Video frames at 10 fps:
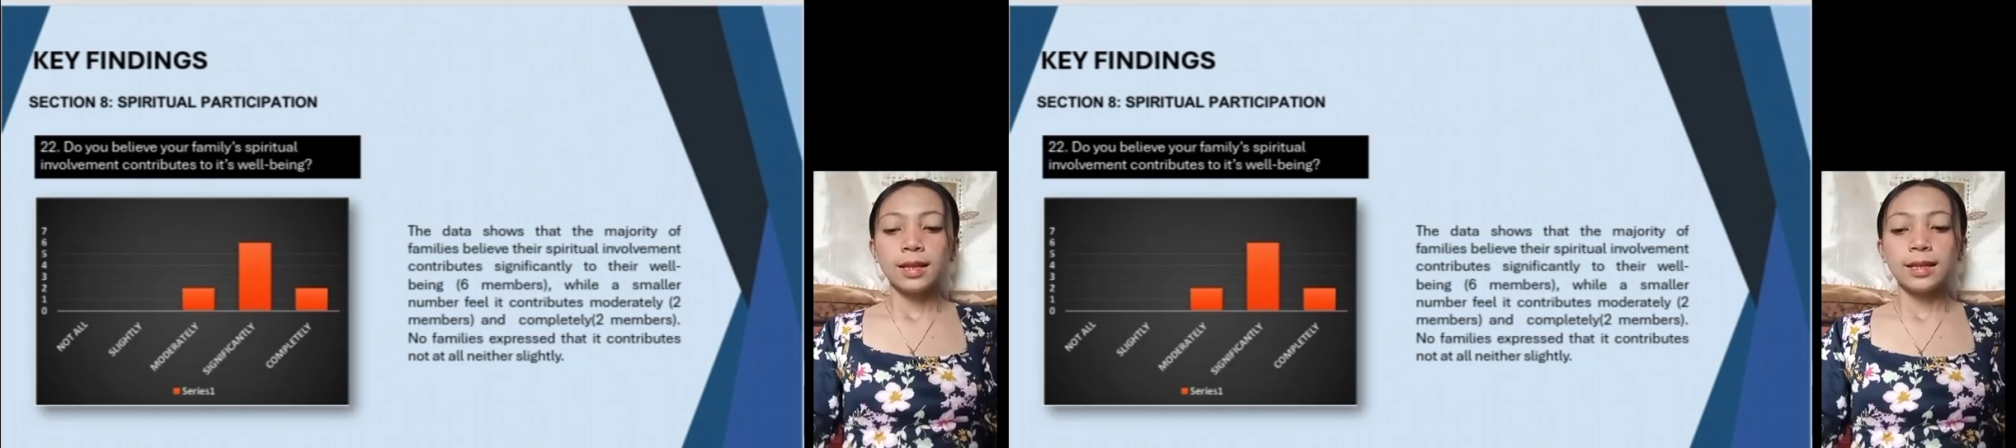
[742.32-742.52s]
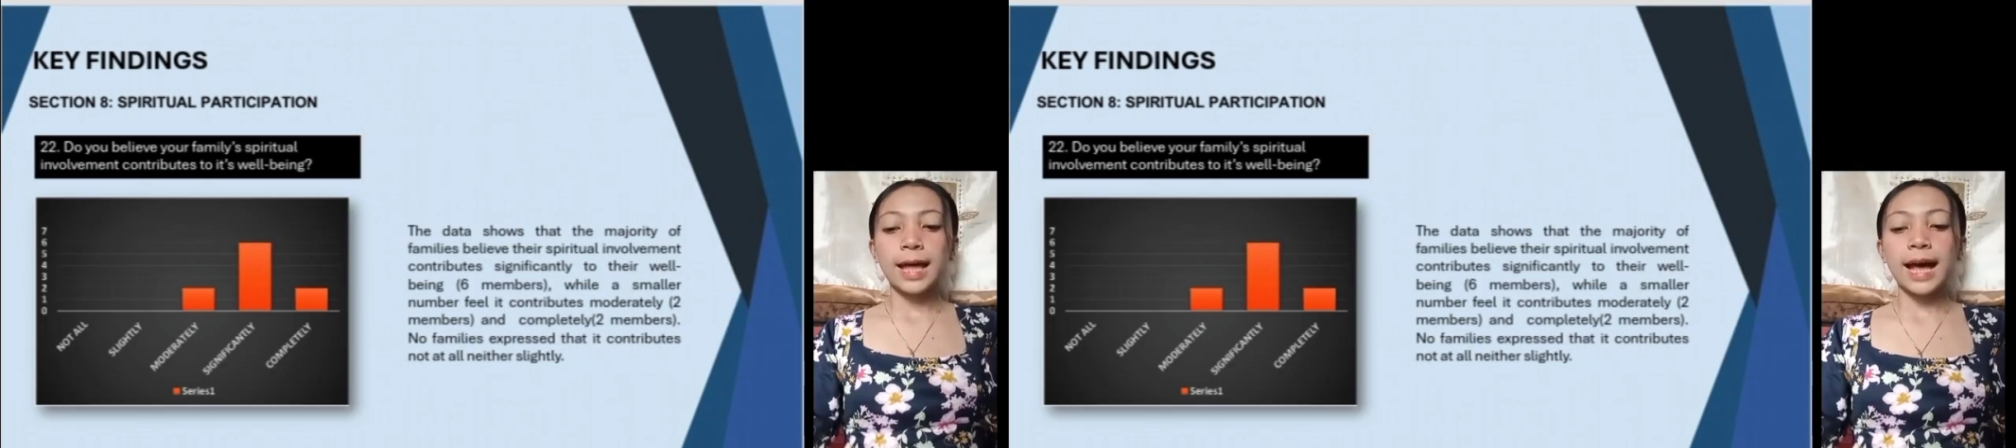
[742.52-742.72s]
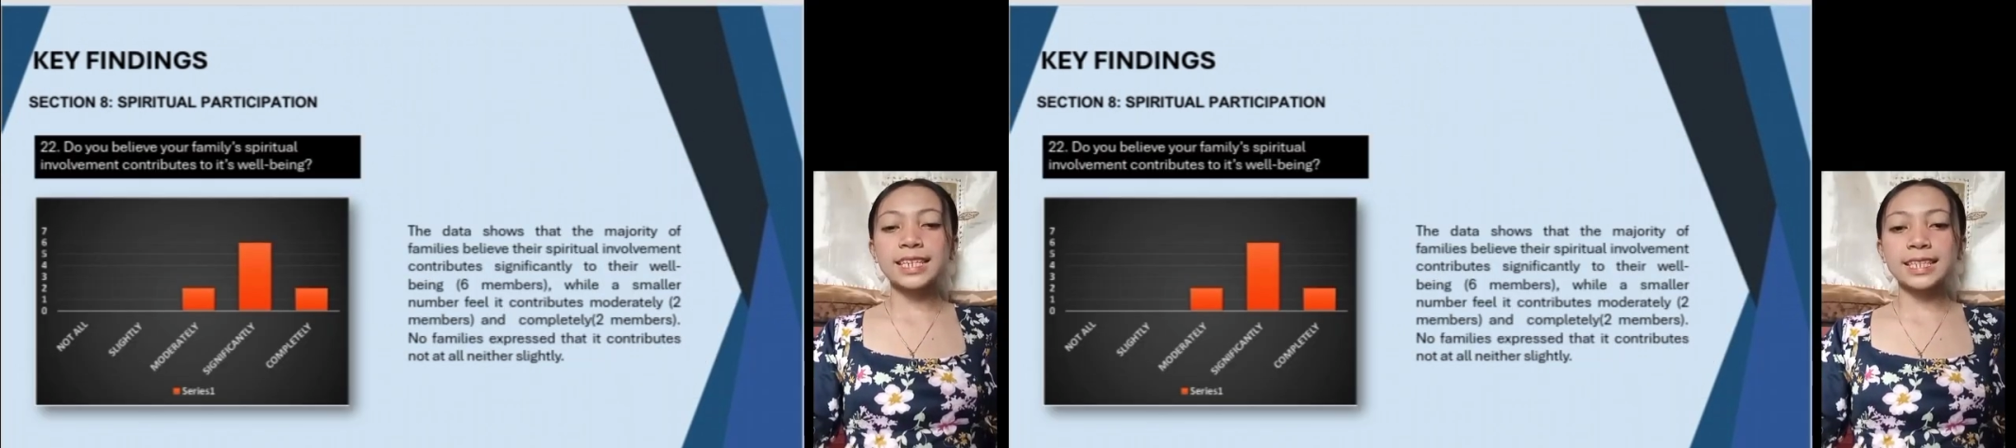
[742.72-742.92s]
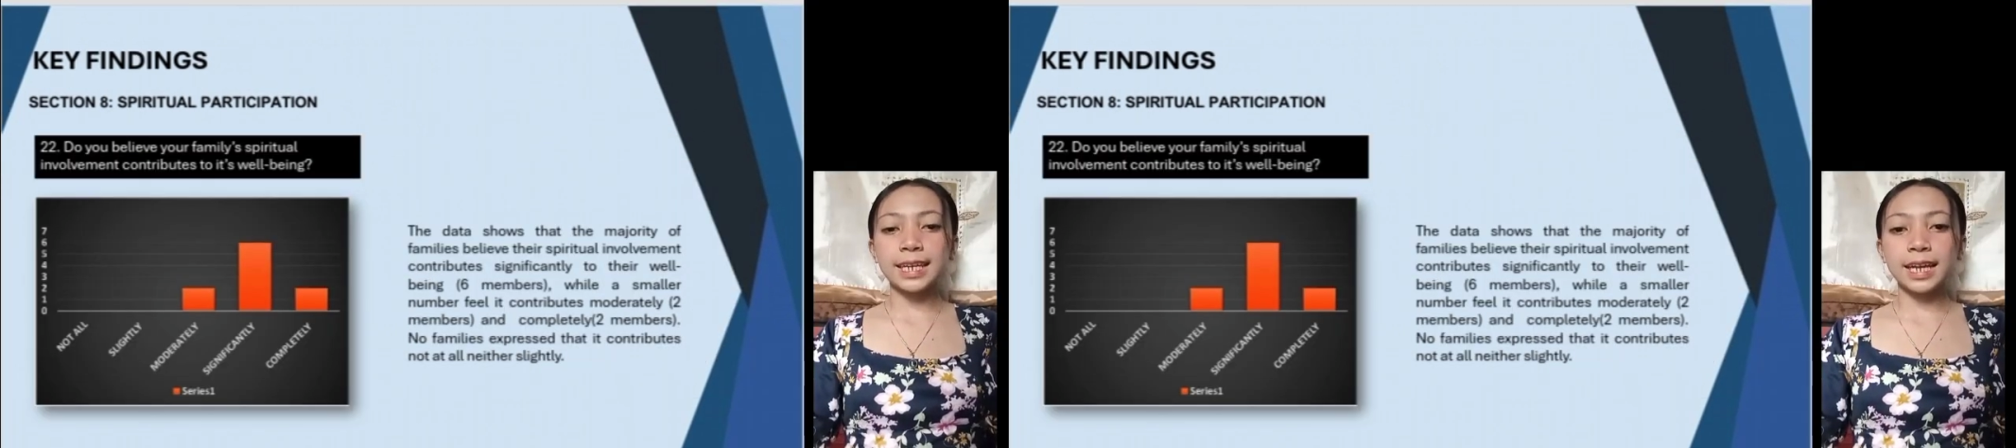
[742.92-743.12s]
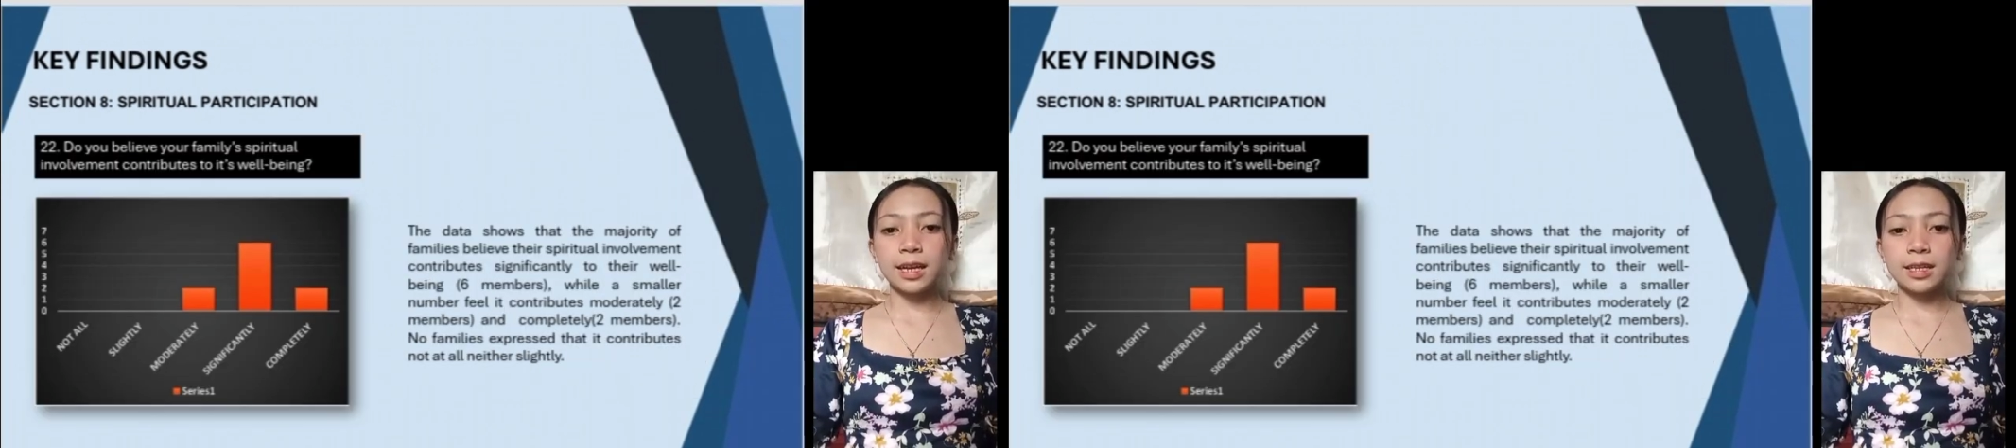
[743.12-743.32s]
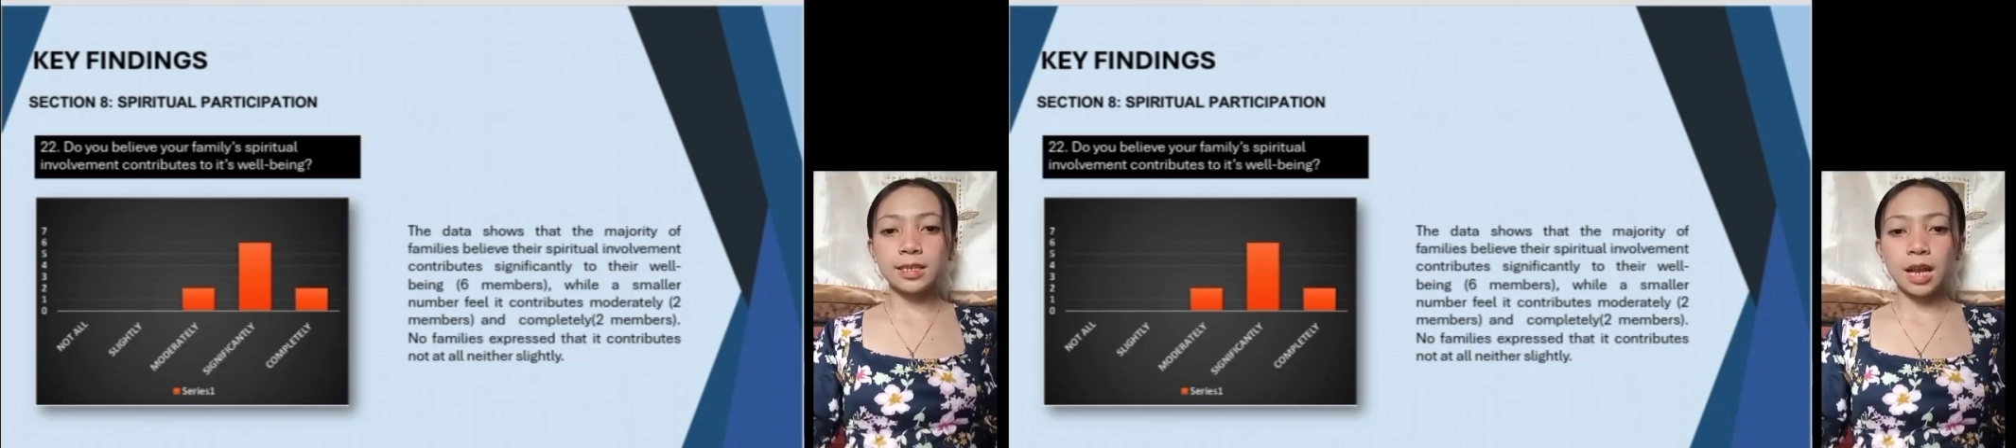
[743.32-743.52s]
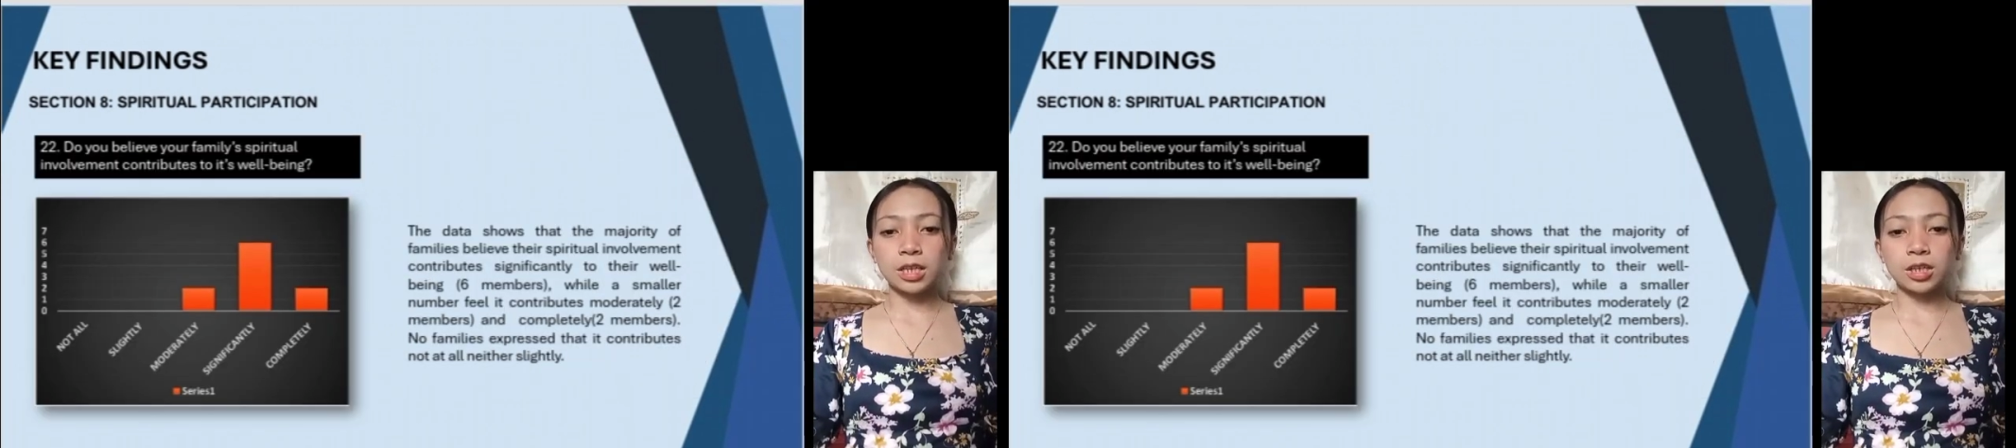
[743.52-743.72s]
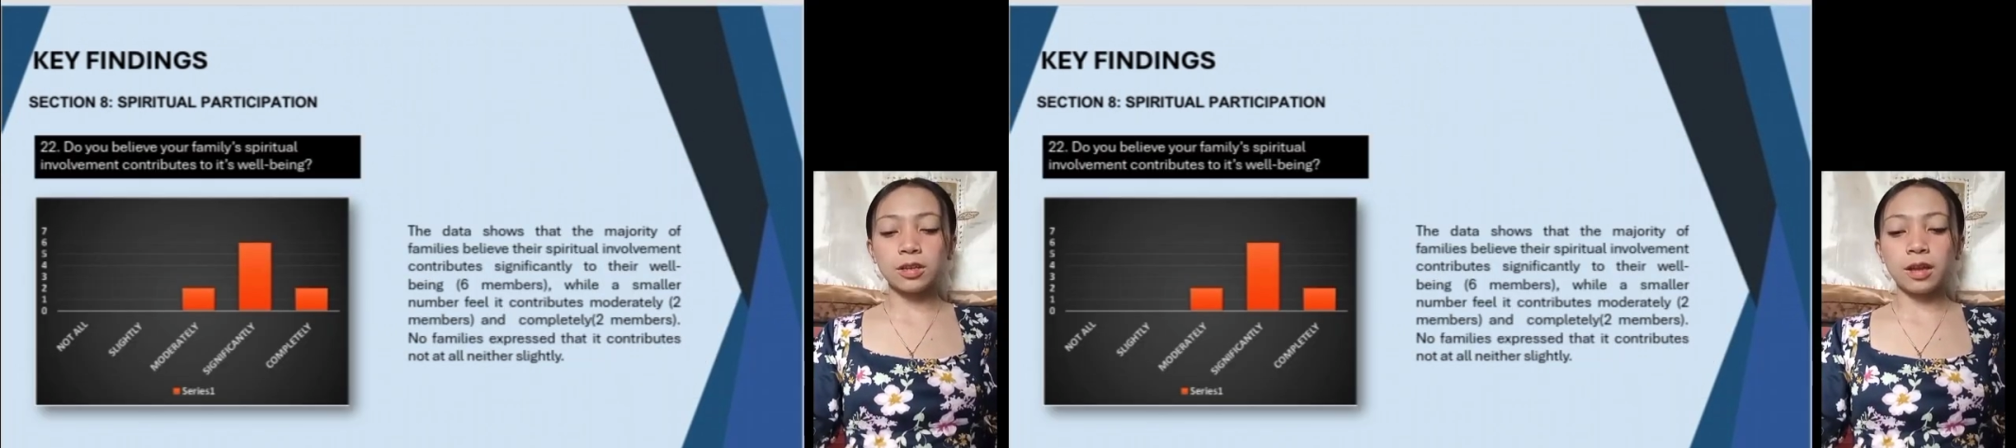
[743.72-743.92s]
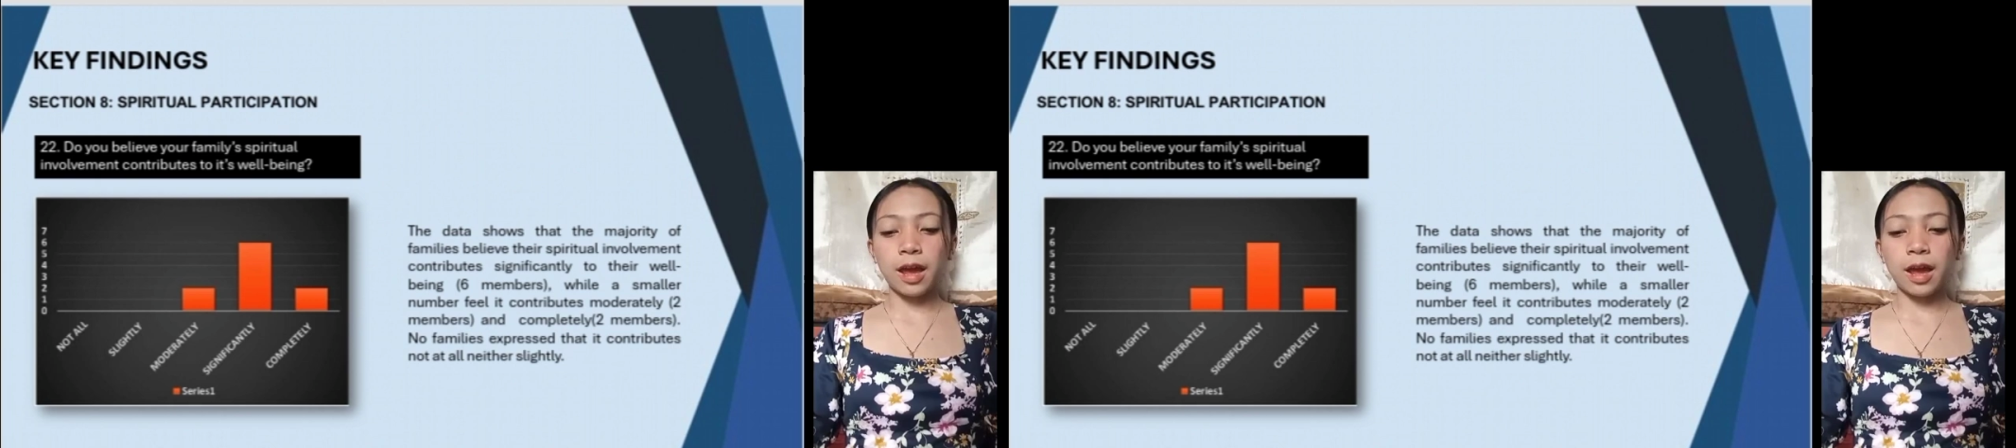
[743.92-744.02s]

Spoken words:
Lastly, in section